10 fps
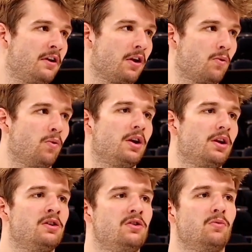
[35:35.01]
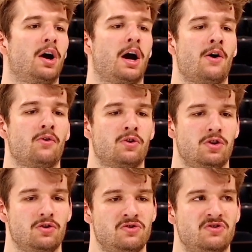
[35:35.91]
Like how can
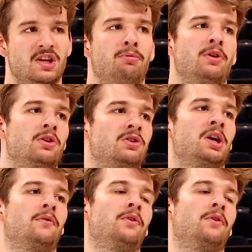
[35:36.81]
you separate yourself?